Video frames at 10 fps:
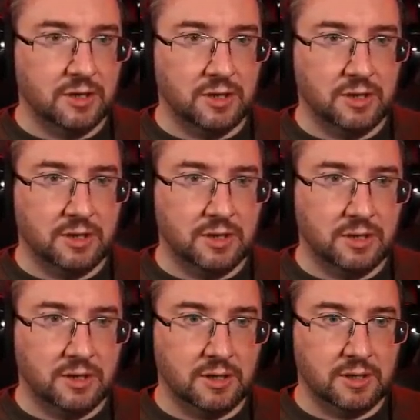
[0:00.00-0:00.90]

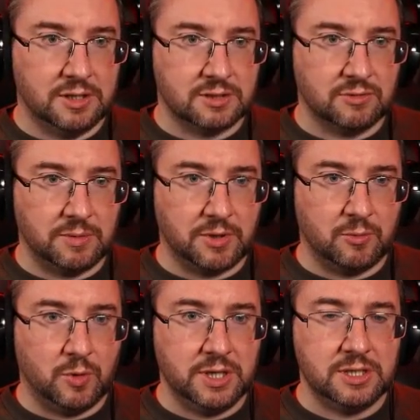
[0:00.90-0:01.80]
Let's grab
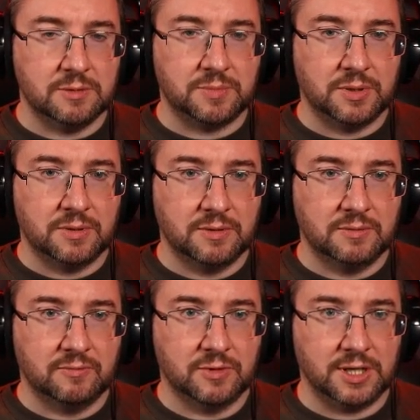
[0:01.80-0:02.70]
our wind up.
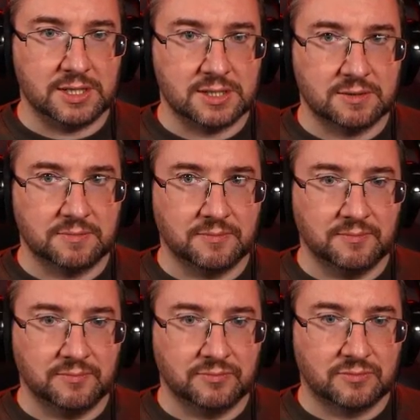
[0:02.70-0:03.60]
Right.
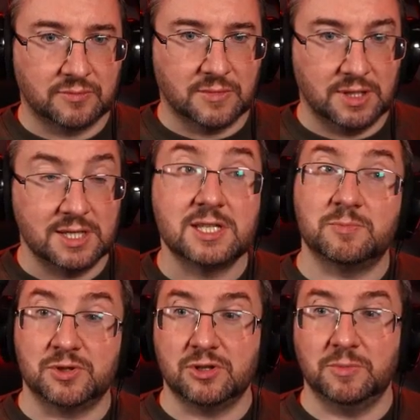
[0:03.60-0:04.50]
This is
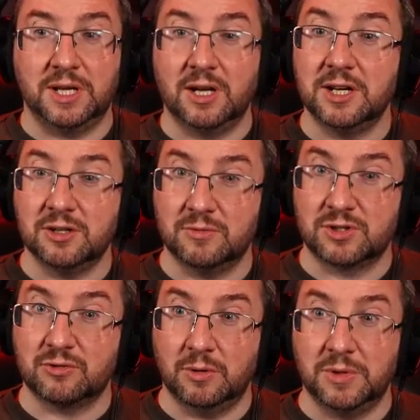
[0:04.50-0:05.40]
presuming I don't
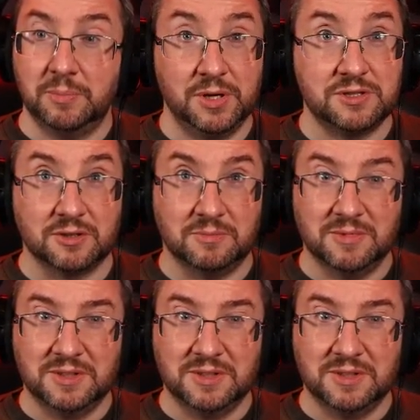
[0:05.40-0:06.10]
screw up the puzzle.